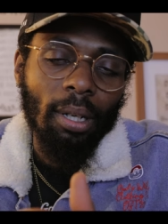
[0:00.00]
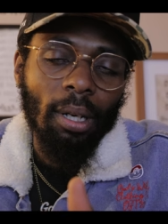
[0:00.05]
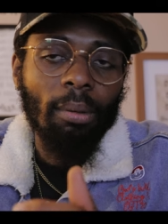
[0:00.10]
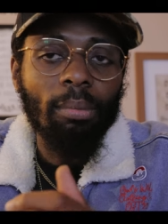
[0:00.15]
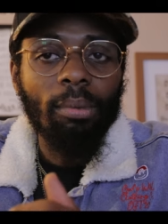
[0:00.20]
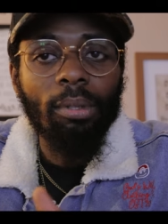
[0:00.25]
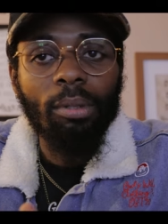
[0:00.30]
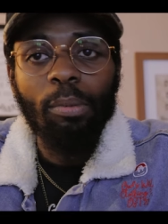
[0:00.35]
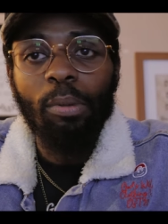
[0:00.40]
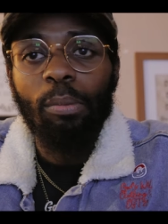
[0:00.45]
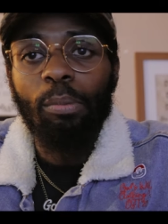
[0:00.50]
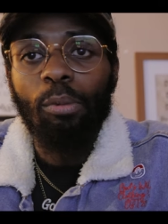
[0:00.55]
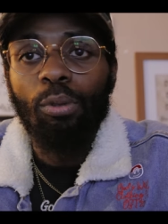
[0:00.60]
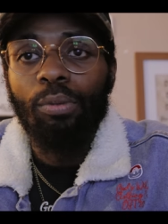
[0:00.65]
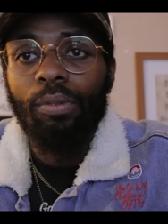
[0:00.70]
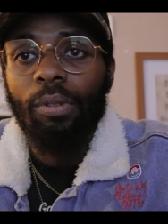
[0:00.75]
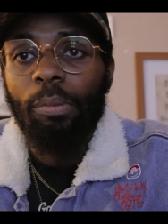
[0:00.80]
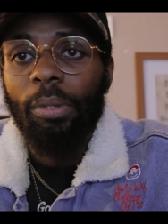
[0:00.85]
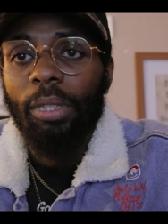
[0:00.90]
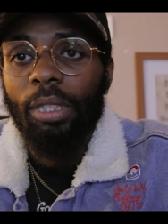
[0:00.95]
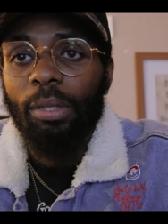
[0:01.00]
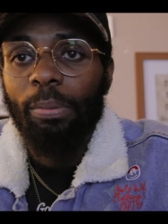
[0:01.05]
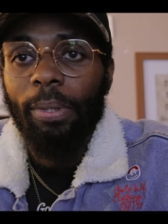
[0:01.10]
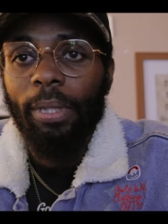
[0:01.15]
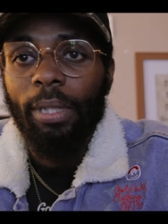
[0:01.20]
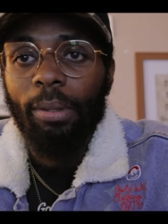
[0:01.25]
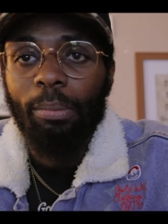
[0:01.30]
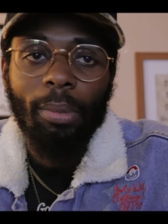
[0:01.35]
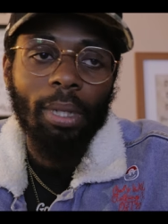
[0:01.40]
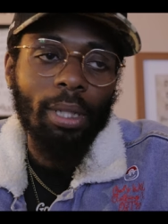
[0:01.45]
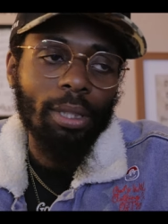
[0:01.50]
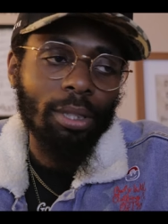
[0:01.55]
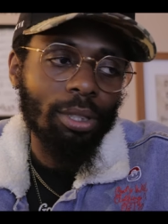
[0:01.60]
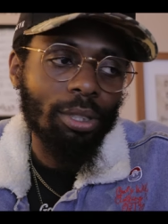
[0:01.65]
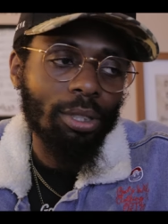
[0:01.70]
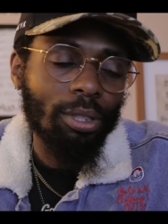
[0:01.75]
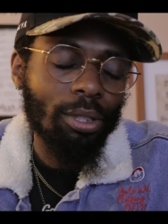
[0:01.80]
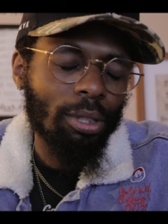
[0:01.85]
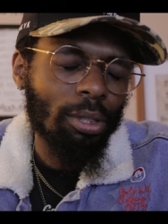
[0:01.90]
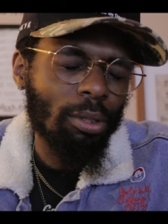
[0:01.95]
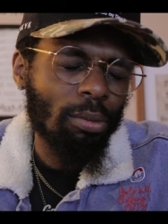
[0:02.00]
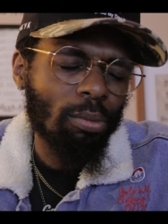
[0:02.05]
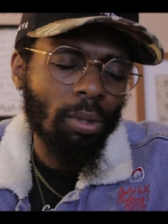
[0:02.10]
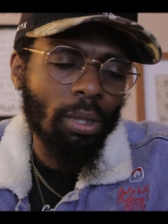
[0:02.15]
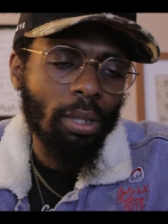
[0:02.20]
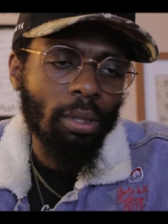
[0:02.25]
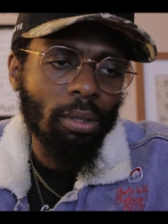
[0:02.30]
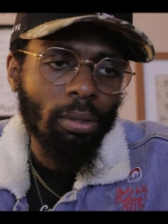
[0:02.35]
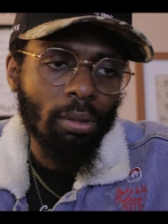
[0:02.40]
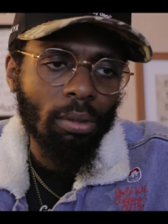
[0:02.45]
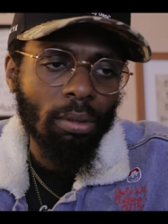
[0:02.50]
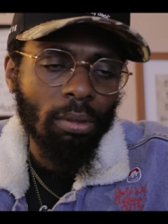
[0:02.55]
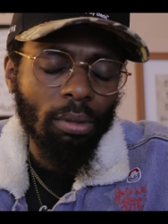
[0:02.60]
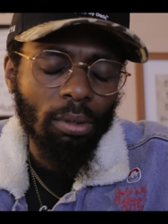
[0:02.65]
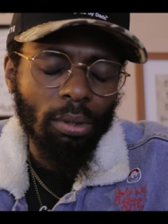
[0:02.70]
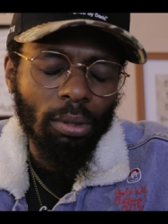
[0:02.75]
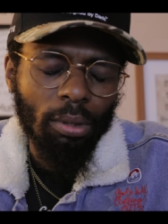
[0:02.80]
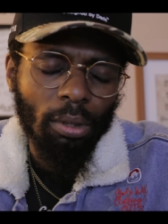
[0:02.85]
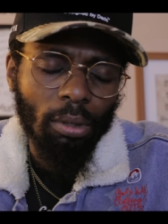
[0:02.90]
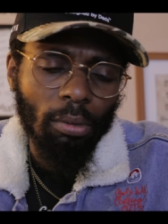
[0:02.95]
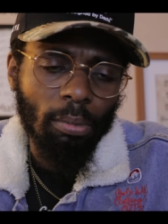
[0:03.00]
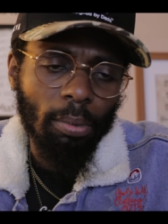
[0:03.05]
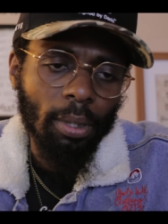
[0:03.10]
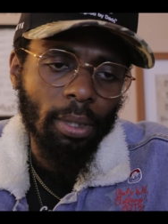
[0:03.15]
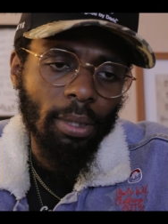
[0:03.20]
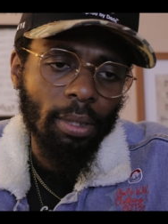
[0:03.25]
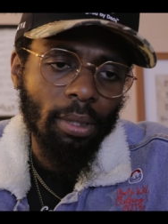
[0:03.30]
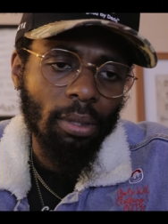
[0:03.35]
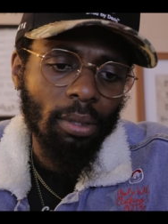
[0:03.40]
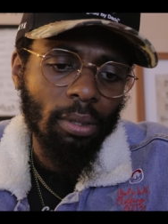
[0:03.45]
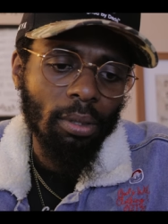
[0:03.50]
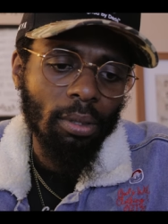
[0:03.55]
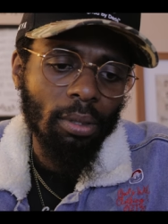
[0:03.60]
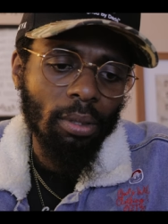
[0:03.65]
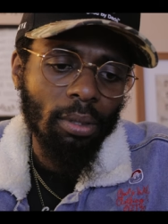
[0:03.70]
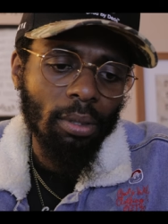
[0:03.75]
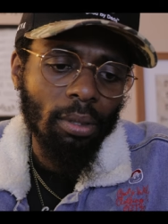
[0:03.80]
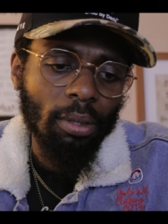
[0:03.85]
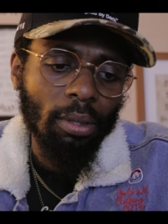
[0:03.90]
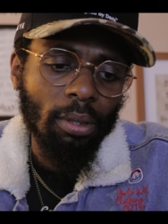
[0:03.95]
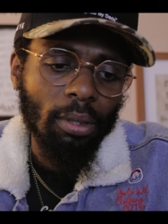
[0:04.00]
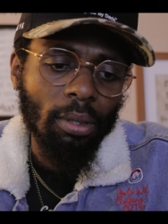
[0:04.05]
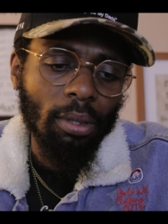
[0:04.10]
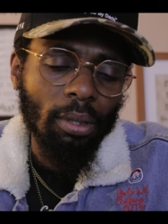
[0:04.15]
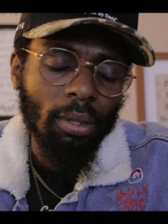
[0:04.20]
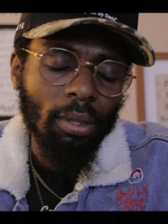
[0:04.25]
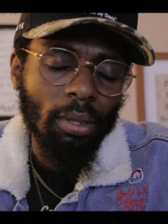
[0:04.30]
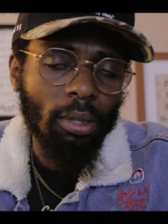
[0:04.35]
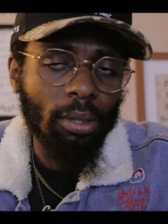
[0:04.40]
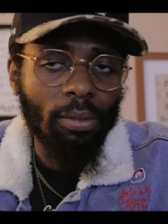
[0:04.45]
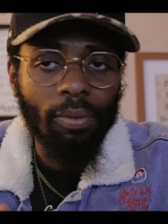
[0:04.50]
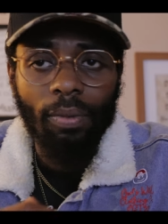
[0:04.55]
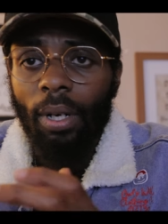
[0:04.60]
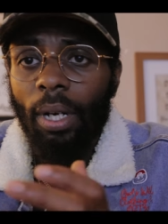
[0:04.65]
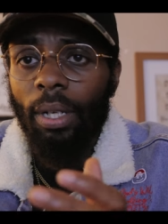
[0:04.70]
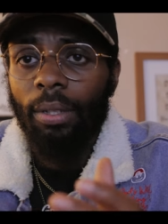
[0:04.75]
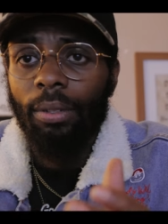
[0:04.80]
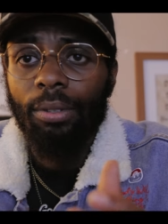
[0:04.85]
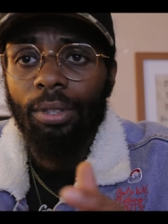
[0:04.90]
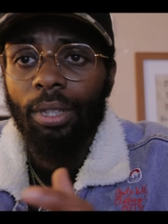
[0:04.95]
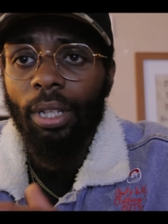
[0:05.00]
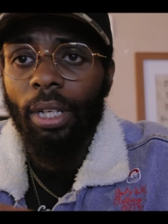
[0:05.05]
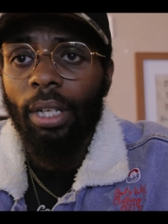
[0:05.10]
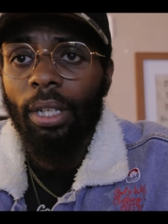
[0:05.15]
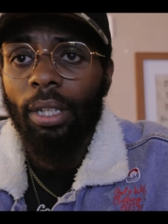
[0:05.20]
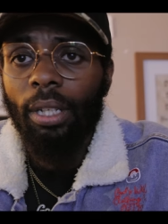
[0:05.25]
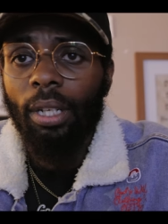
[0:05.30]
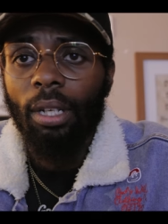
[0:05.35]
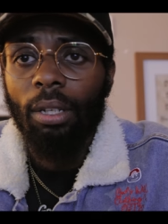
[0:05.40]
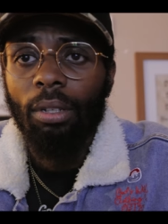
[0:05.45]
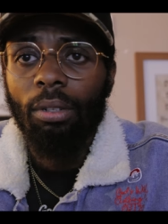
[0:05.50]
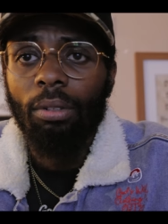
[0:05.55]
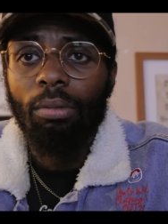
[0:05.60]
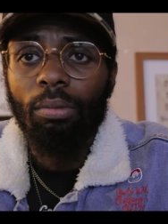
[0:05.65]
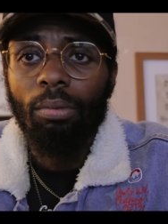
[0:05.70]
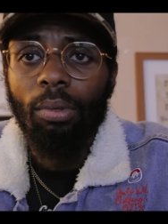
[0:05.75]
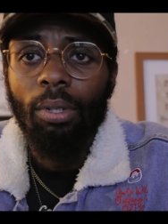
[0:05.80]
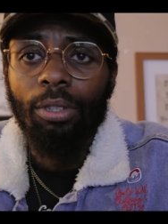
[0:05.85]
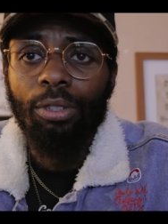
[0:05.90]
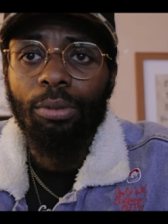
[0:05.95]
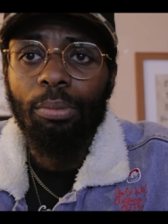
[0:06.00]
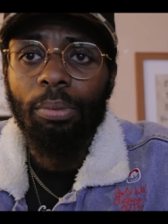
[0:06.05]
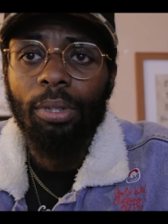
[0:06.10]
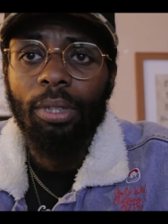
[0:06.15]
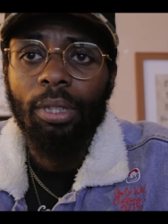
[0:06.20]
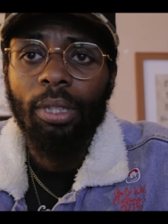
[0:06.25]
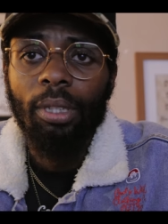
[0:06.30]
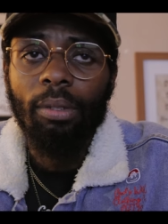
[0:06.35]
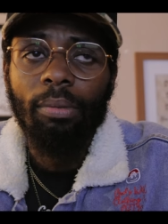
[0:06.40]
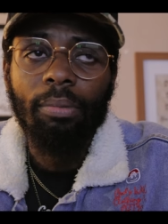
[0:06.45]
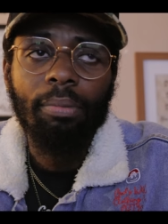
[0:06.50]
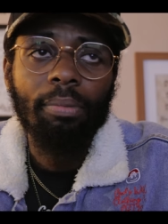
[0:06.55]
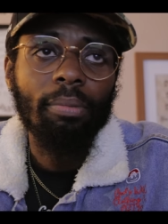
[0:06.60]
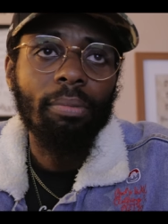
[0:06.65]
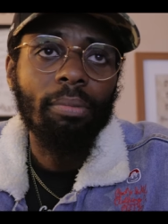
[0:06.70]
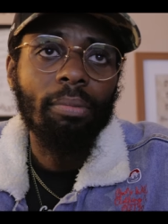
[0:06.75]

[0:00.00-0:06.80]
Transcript: I'm going to be moved to be speaking messages as well, you know, but in this Father's Day, I don't 100%